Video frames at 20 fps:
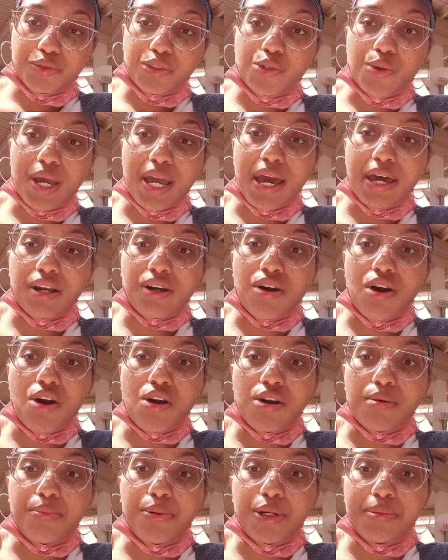So I had a
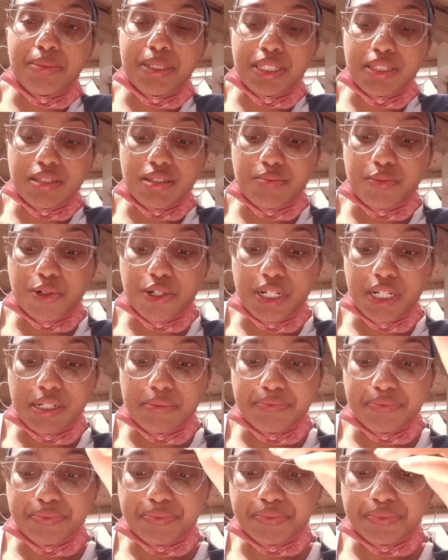car appointment this morning
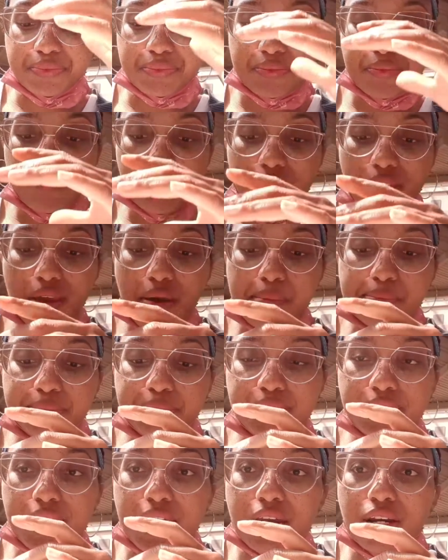
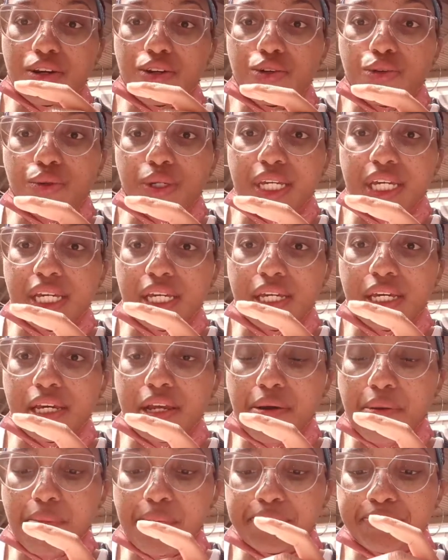to get a new
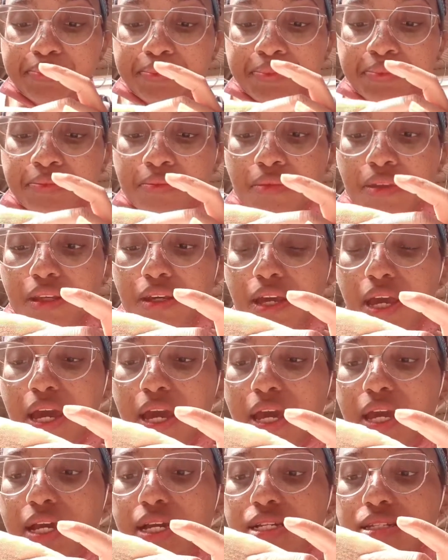key
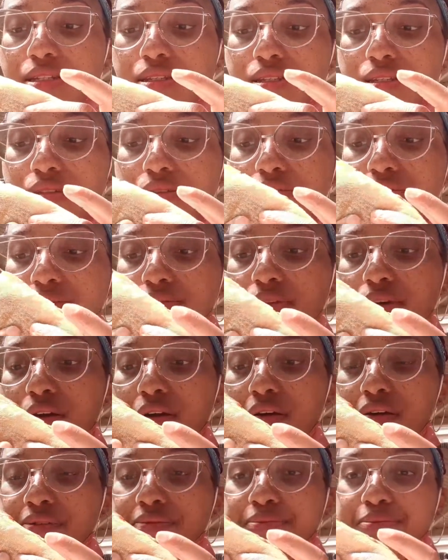and
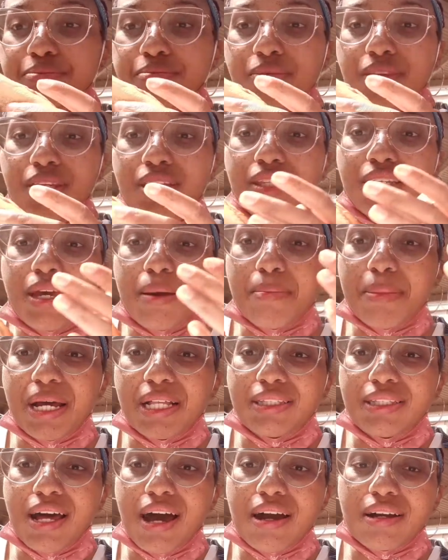get my
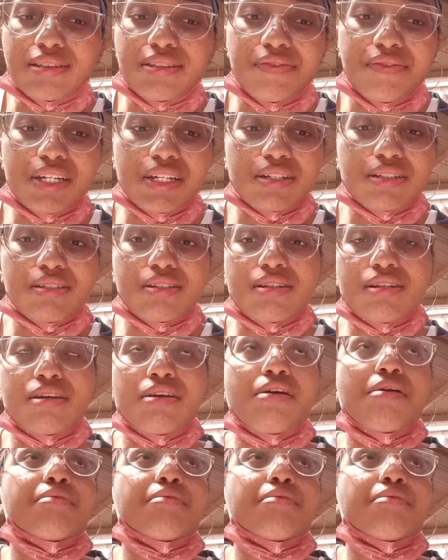locks fixed.